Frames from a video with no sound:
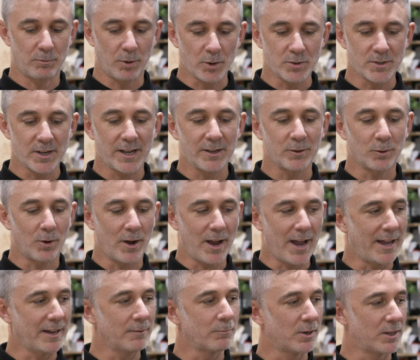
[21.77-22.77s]
rotate or
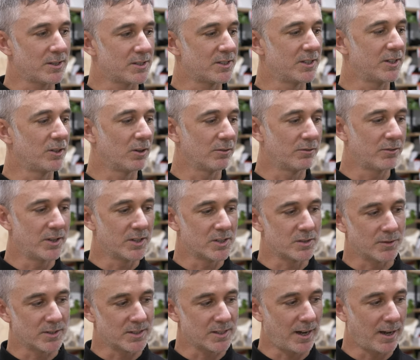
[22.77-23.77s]
hang by sitting off the edge
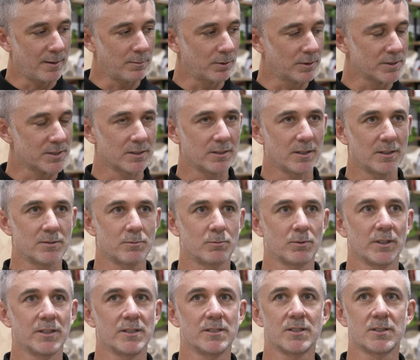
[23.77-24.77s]
of a table is a, a
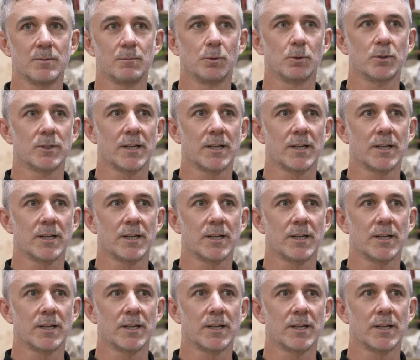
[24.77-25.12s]
really simple